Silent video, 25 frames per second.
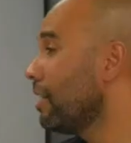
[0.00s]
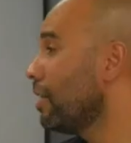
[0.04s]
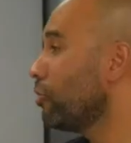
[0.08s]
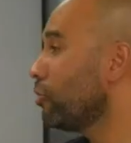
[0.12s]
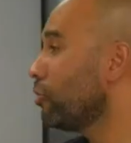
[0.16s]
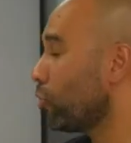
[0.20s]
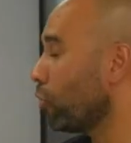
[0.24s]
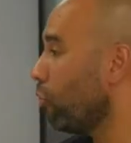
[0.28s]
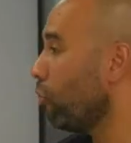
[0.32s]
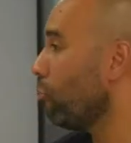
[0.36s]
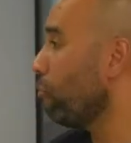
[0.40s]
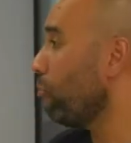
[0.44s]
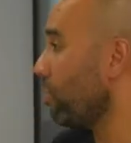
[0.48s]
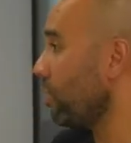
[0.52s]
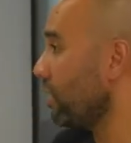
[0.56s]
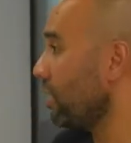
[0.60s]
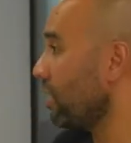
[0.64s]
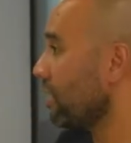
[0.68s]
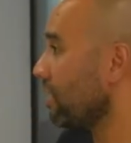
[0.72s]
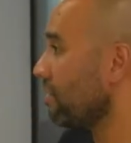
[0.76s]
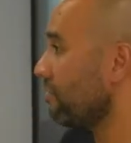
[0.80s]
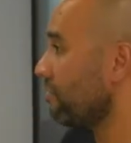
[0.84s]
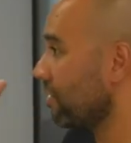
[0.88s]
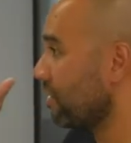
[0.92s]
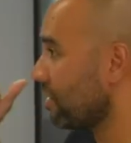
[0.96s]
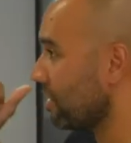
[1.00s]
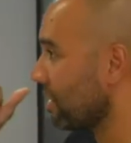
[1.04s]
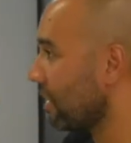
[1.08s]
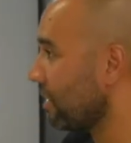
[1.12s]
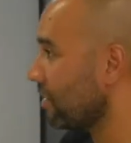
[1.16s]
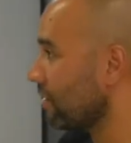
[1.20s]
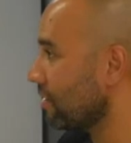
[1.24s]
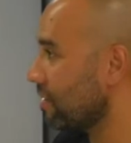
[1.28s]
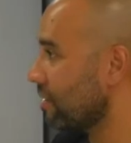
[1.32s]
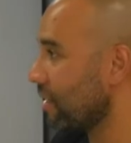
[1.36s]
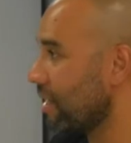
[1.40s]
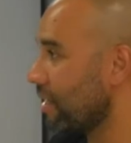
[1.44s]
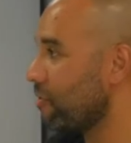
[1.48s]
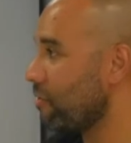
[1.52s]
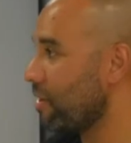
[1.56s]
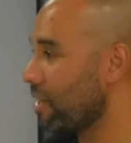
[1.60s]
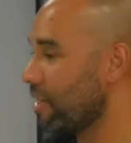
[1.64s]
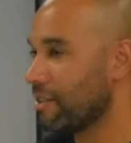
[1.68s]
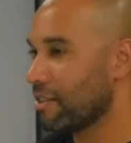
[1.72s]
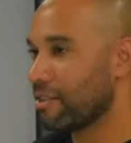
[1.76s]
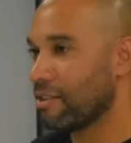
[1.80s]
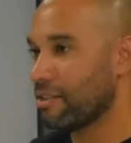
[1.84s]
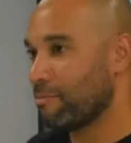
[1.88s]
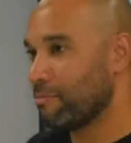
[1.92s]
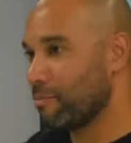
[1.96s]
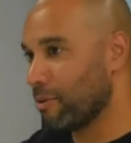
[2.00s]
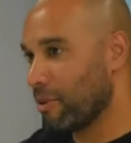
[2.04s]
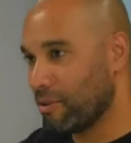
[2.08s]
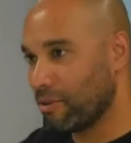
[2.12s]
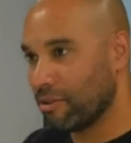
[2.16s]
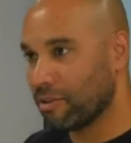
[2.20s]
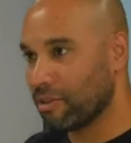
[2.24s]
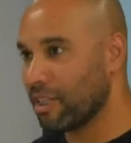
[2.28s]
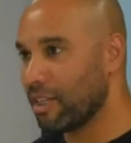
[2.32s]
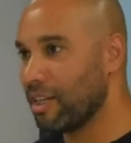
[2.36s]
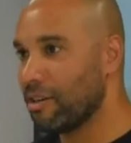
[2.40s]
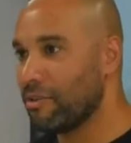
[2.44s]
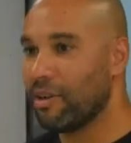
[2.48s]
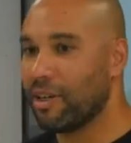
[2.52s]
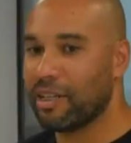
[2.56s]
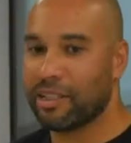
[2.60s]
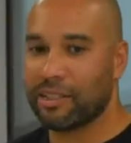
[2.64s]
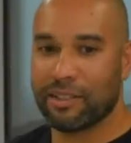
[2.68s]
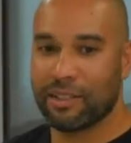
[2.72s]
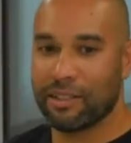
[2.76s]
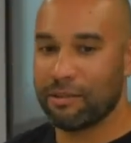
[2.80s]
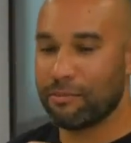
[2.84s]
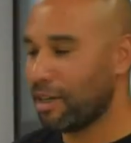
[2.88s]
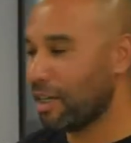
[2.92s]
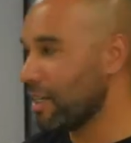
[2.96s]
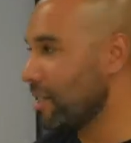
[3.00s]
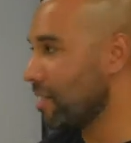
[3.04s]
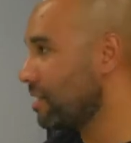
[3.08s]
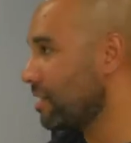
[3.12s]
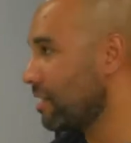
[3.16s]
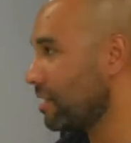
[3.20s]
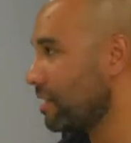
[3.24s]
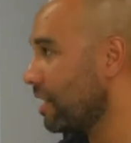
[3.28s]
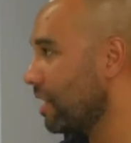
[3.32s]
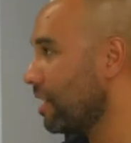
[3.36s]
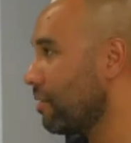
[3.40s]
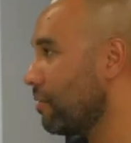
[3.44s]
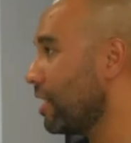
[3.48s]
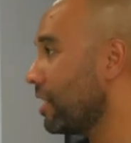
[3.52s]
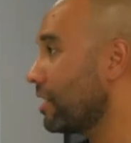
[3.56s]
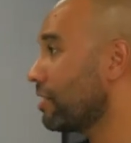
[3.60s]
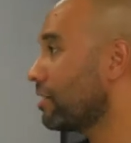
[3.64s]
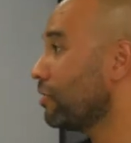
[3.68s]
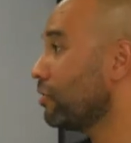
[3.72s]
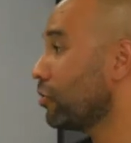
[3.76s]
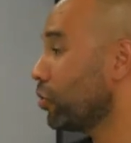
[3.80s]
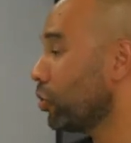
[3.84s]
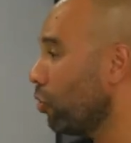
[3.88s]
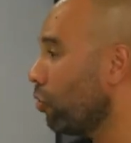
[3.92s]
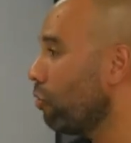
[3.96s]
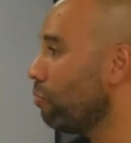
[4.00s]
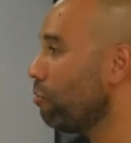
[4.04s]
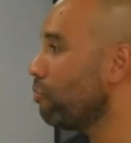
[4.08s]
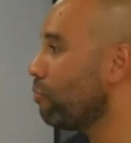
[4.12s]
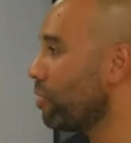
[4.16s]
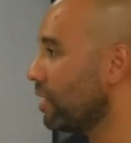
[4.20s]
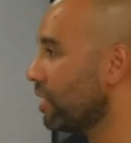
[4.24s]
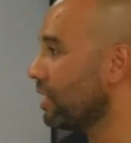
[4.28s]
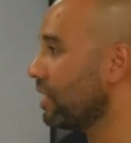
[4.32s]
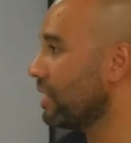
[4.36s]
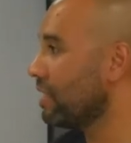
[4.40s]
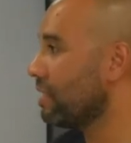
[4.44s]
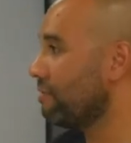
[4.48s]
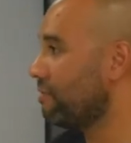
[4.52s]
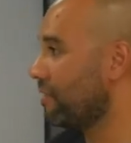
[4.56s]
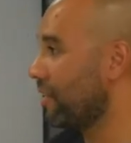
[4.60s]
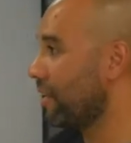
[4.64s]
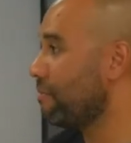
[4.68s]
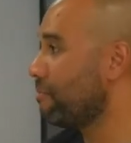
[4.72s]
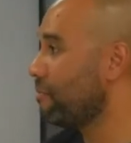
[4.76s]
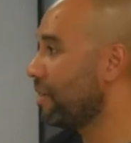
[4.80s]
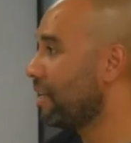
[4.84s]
Don't believe the sales director, the product director, the managing director. Don't believe them.